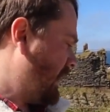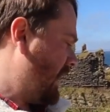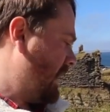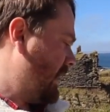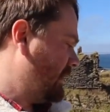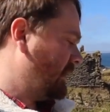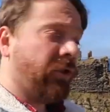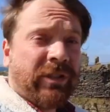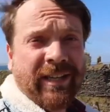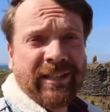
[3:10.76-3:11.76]
And it
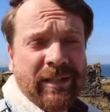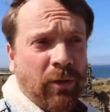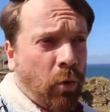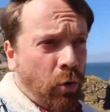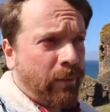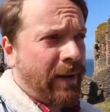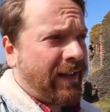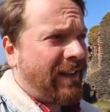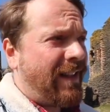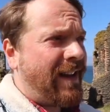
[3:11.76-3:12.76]
looks like it's still owned by
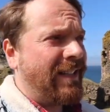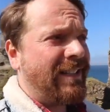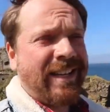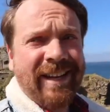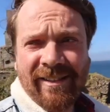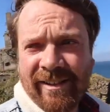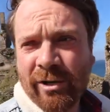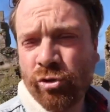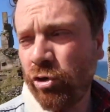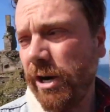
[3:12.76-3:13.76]
the Clan
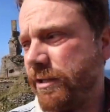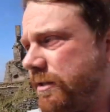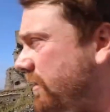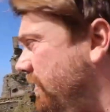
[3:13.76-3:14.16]
Sinclair Trust,